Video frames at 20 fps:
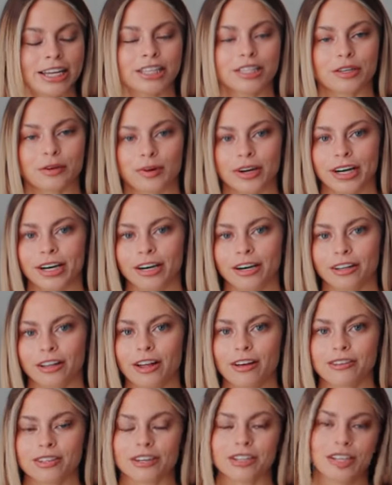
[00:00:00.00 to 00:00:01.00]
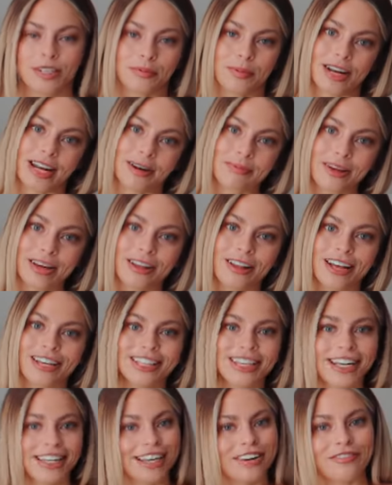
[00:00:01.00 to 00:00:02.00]
to wear clothes. I'll just put it in my
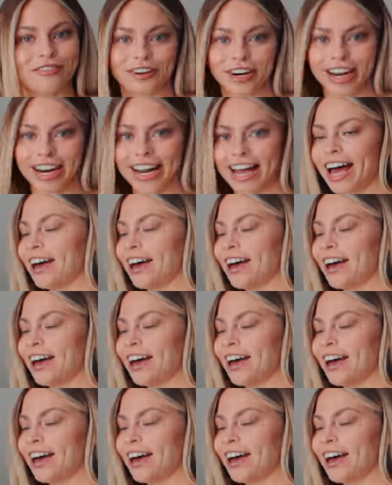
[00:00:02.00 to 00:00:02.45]
closet and then forget I